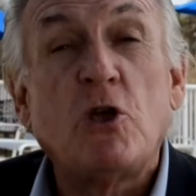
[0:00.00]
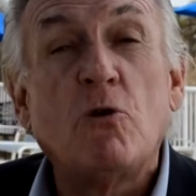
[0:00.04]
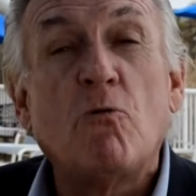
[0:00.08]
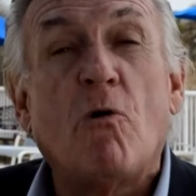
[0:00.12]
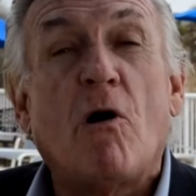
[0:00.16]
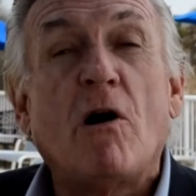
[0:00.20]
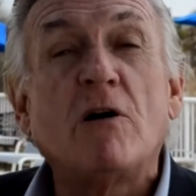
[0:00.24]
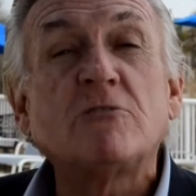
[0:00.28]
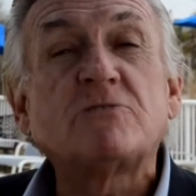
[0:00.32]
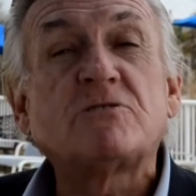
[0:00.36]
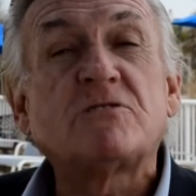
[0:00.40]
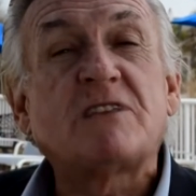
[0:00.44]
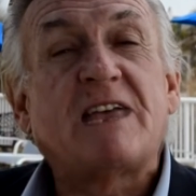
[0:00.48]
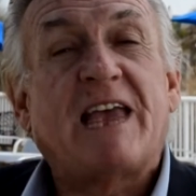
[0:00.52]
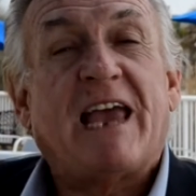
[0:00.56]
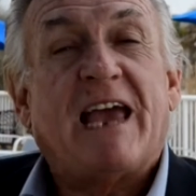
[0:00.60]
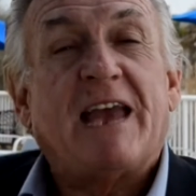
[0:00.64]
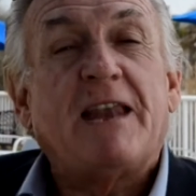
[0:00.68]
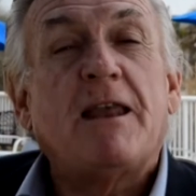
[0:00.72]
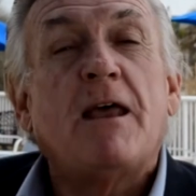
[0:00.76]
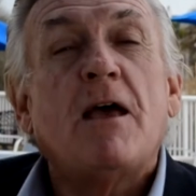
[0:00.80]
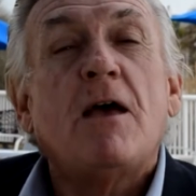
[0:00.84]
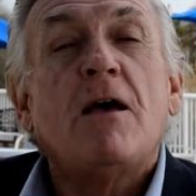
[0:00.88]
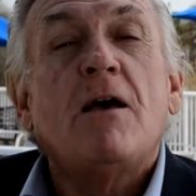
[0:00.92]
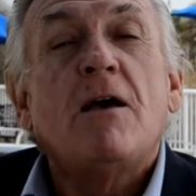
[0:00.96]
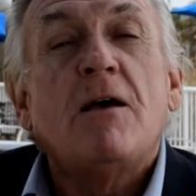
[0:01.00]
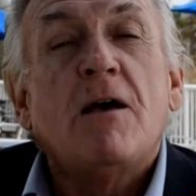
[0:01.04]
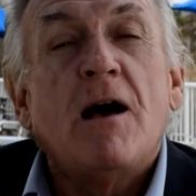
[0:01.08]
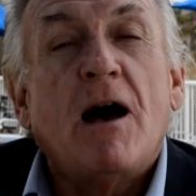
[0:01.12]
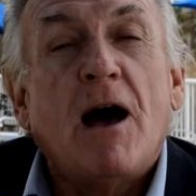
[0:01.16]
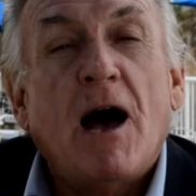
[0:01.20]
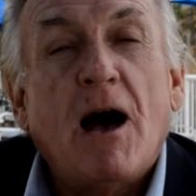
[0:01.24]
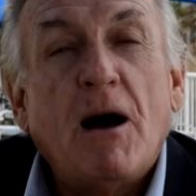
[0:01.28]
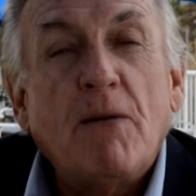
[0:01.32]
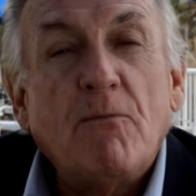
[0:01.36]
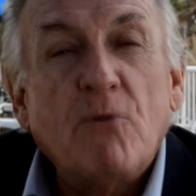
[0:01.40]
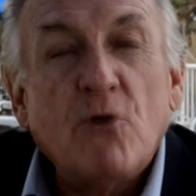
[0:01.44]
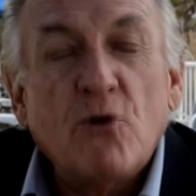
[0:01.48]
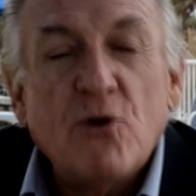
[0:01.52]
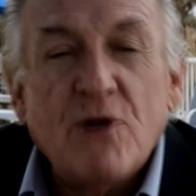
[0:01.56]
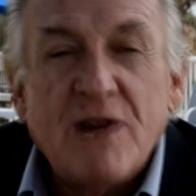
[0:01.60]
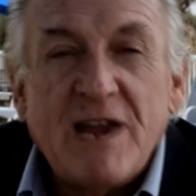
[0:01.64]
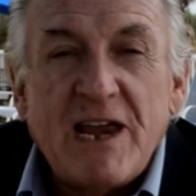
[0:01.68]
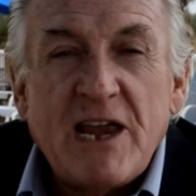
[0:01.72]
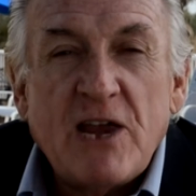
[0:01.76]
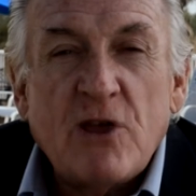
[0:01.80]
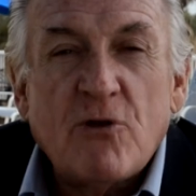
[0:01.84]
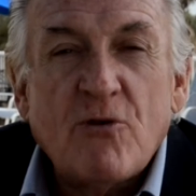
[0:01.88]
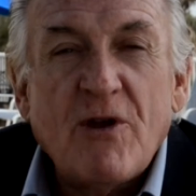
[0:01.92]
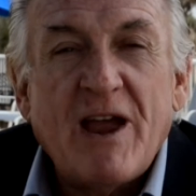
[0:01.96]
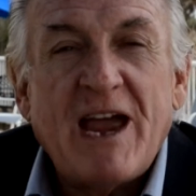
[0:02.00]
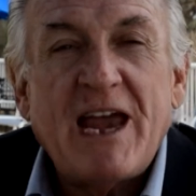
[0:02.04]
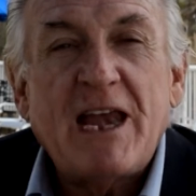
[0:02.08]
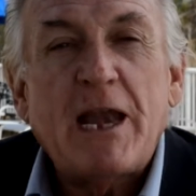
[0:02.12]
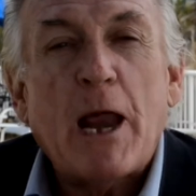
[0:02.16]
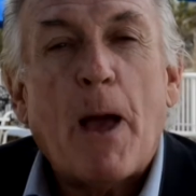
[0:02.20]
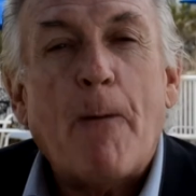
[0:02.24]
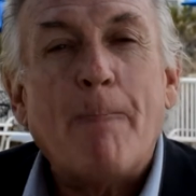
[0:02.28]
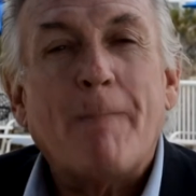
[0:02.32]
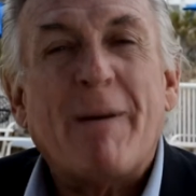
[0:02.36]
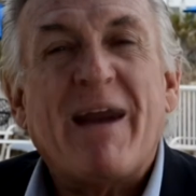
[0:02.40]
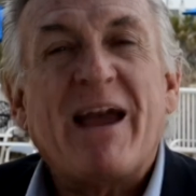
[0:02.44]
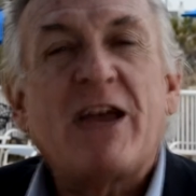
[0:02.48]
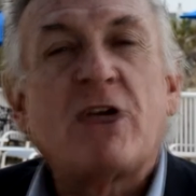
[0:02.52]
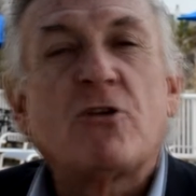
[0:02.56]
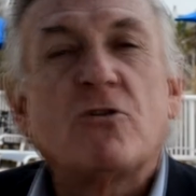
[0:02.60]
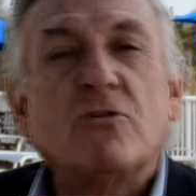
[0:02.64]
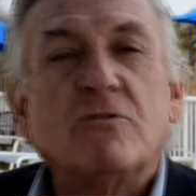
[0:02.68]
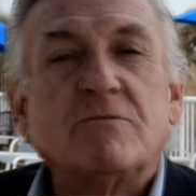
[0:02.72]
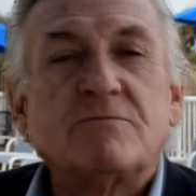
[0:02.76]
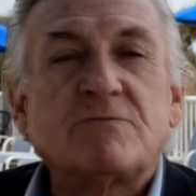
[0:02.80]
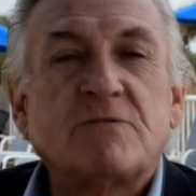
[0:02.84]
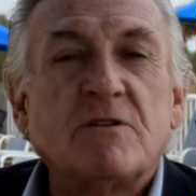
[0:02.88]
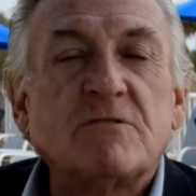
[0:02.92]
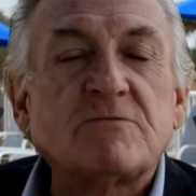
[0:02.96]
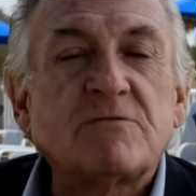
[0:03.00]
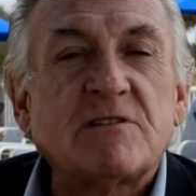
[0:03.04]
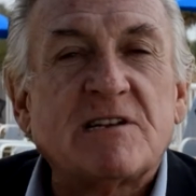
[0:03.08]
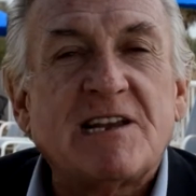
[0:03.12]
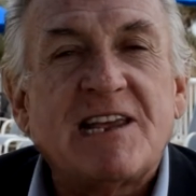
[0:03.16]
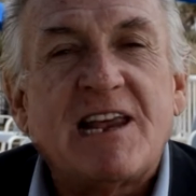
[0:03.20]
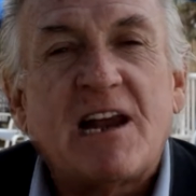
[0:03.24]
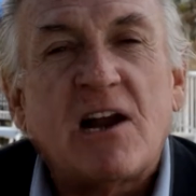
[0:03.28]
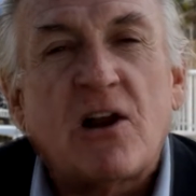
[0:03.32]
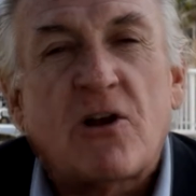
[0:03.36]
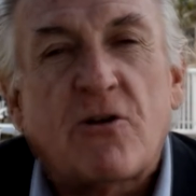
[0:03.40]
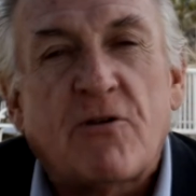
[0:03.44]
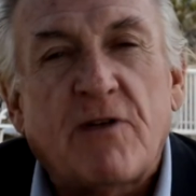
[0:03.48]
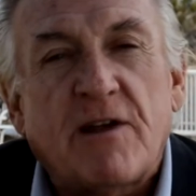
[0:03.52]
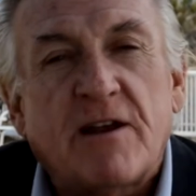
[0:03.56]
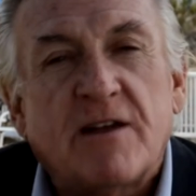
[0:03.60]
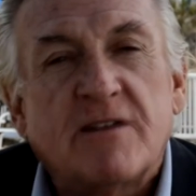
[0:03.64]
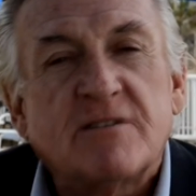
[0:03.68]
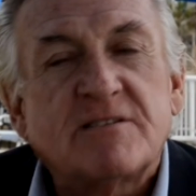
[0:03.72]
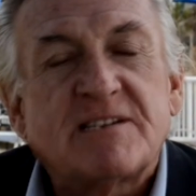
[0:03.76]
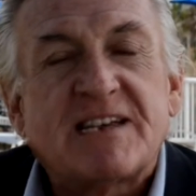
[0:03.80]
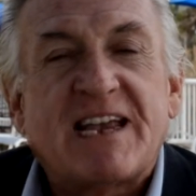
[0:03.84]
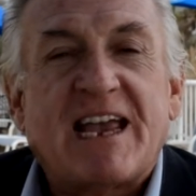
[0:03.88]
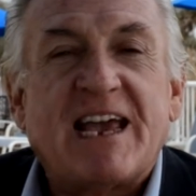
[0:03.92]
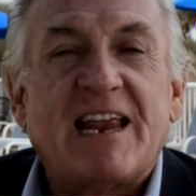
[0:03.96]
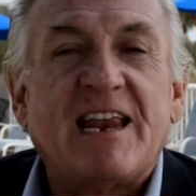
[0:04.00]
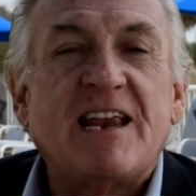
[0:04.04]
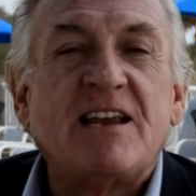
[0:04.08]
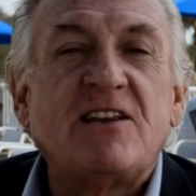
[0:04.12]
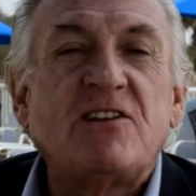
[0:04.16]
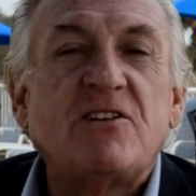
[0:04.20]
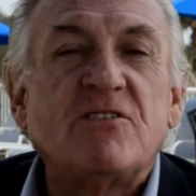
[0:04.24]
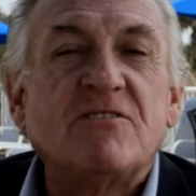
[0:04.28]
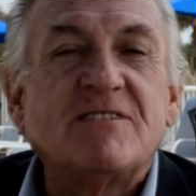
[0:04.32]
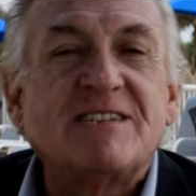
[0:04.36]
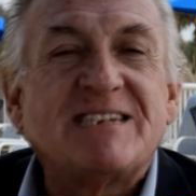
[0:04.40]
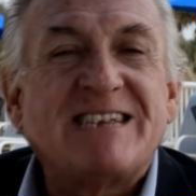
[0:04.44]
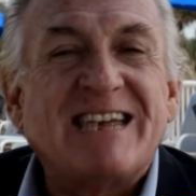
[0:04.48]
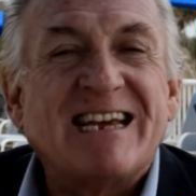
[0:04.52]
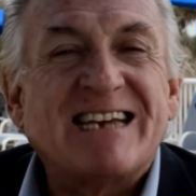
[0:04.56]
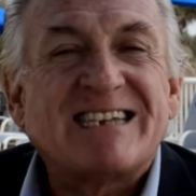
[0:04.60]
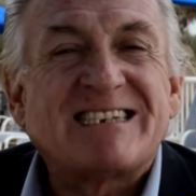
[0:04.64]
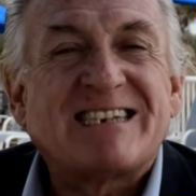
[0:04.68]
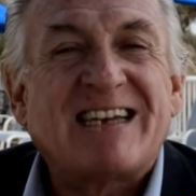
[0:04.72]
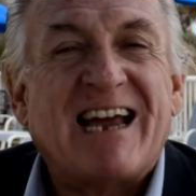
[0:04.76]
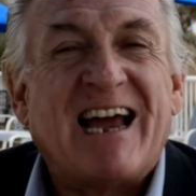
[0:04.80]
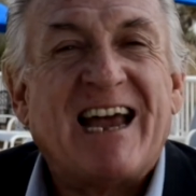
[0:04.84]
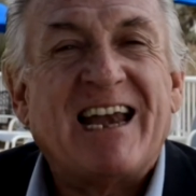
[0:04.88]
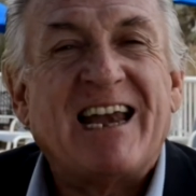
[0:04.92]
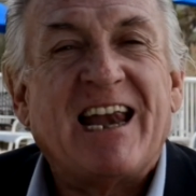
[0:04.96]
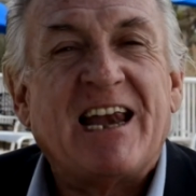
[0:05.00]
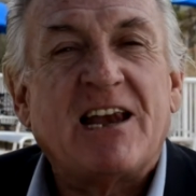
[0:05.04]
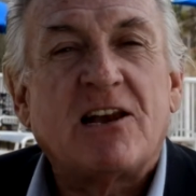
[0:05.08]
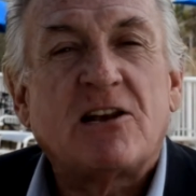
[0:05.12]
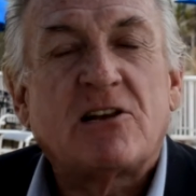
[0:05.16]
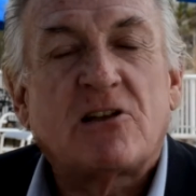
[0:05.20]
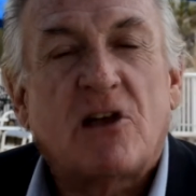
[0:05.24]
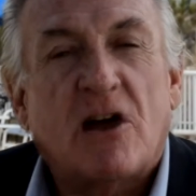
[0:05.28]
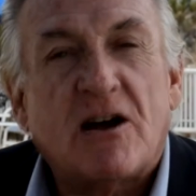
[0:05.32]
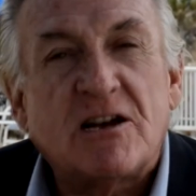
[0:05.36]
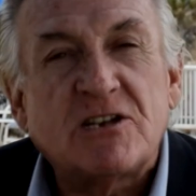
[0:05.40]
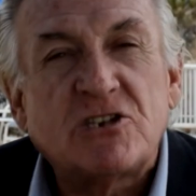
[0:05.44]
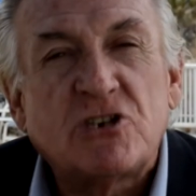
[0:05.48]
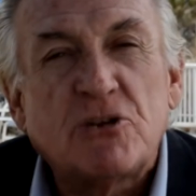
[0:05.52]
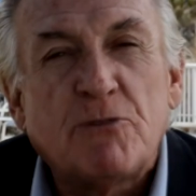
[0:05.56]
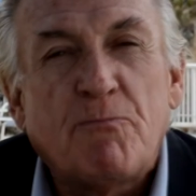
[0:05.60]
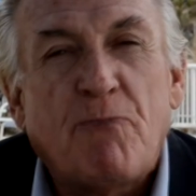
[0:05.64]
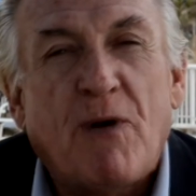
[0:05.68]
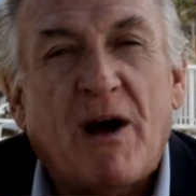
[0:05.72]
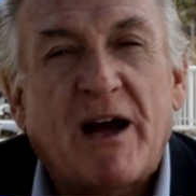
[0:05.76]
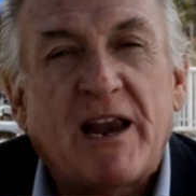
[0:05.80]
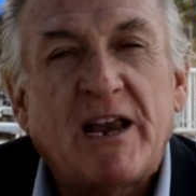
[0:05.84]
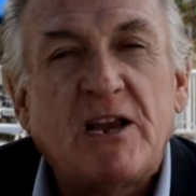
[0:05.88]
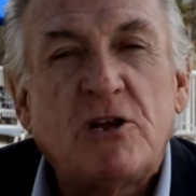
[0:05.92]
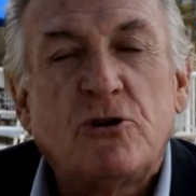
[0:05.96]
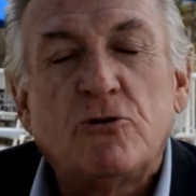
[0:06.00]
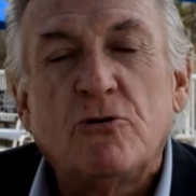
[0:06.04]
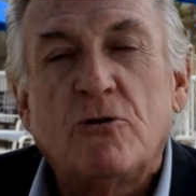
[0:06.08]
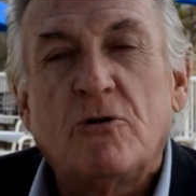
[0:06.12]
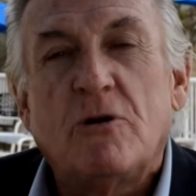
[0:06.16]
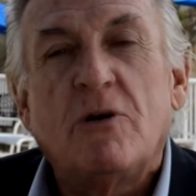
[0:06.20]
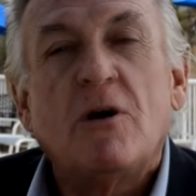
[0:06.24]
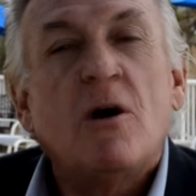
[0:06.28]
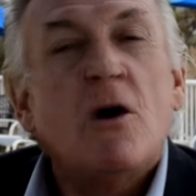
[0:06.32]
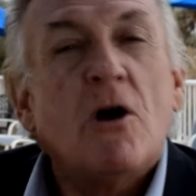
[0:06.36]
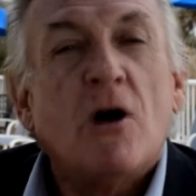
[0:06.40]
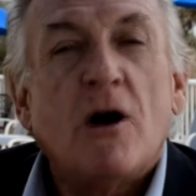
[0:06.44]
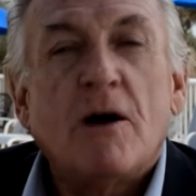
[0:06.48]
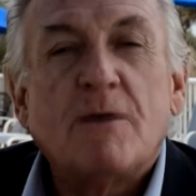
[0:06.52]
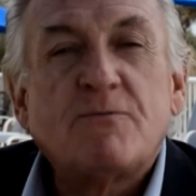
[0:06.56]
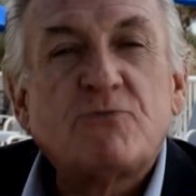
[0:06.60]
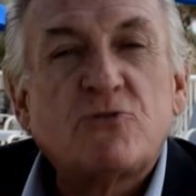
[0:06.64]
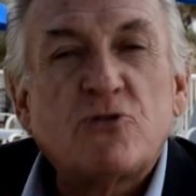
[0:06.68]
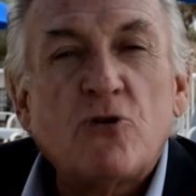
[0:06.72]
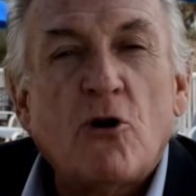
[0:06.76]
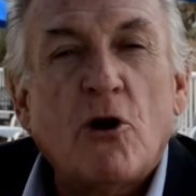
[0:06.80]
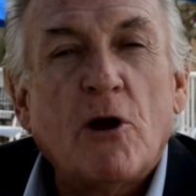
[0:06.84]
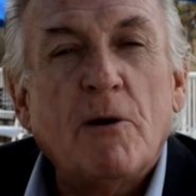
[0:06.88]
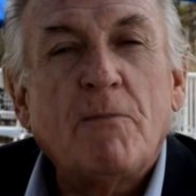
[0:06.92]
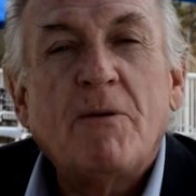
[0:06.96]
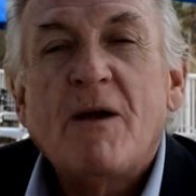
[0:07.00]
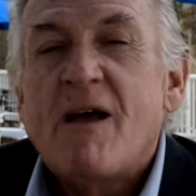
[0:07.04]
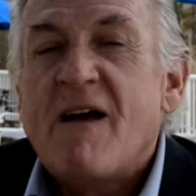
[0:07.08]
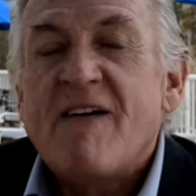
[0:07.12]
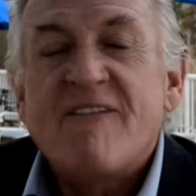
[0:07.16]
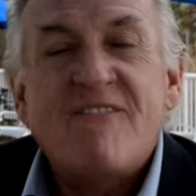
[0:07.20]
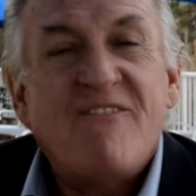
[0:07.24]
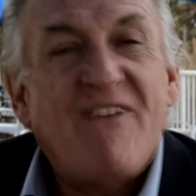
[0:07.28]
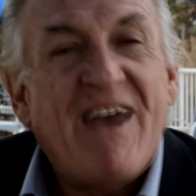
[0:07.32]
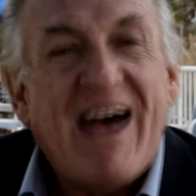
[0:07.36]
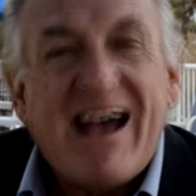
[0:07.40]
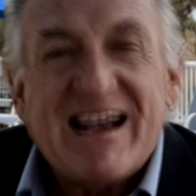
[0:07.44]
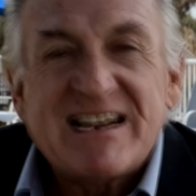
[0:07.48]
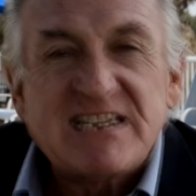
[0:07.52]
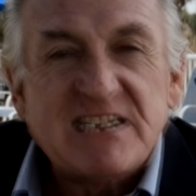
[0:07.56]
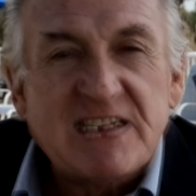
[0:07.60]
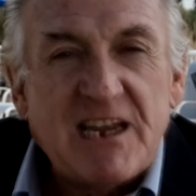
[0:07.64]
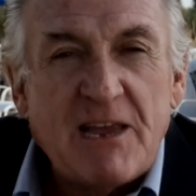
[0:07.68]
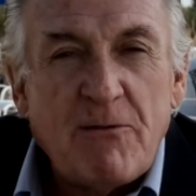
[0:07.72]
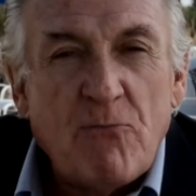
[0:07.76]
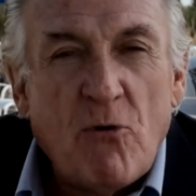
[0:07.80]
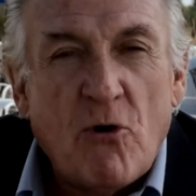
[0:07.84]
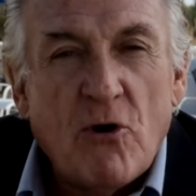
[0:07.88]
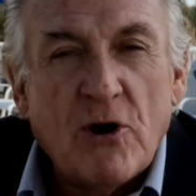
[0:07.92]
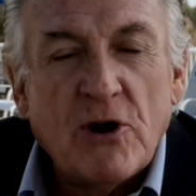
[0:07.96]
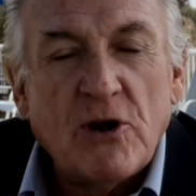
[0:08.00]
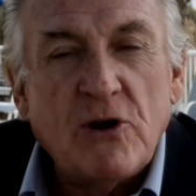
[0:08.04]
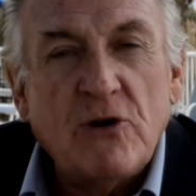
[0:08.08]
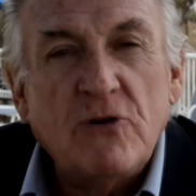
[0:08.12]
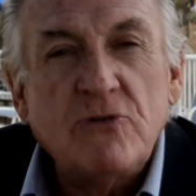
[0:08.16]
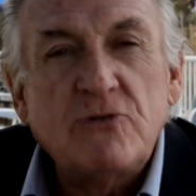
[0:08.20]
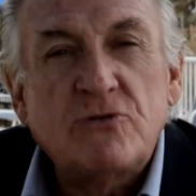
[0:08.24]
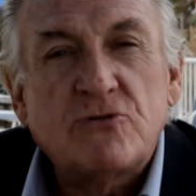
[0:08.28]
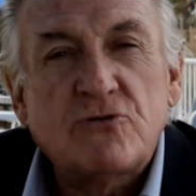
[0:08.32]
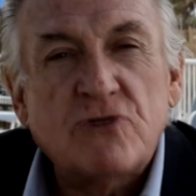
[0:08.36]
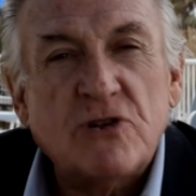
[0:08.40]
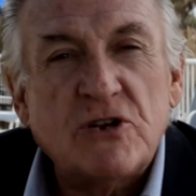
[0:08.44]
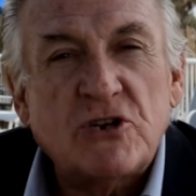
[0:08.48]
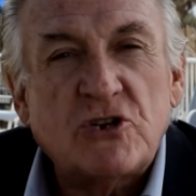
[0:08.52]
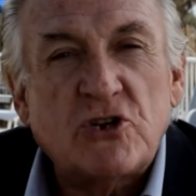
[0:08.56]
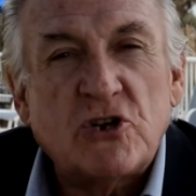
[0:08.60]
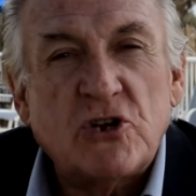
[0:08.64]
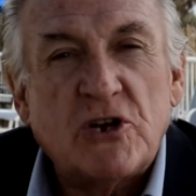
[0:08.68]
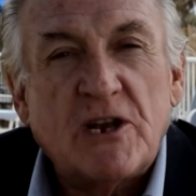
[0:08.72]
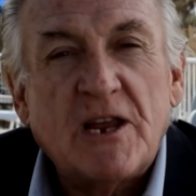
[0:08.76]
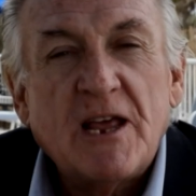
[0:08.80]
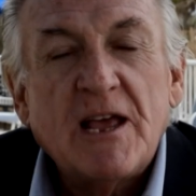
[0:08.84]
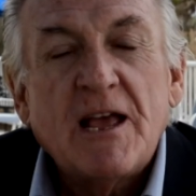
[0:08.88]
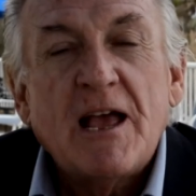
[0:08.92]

You also get uh, marine grade microbes. Those are little critters that get into your intestine and cause your body to absorb vastly more nutrition.